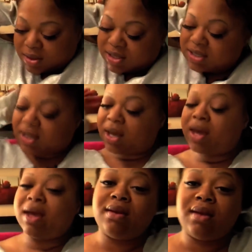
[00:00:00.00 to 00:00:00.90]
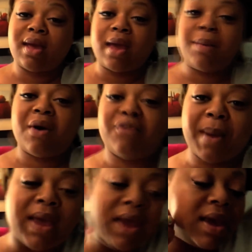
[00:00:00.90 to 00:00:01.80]
The skin came off
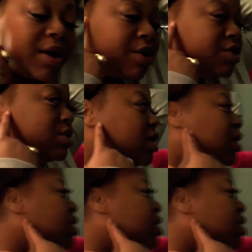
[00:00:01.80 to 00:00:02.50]
my ears.